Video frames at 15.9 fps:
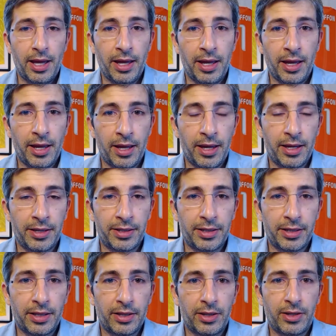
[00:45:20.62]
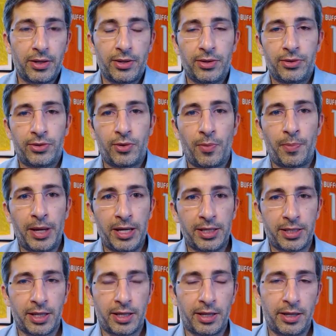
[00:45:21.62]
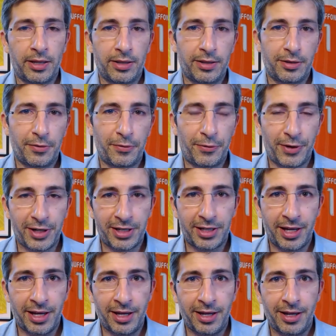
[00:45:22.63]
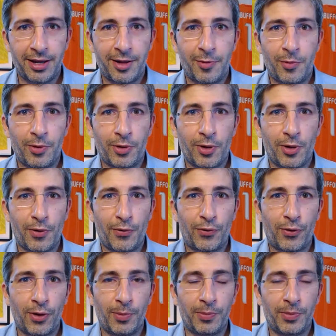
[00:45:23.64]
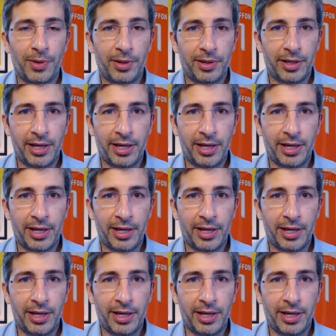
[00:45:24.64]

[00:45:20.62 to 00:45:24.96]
And so basically, the first day will go from,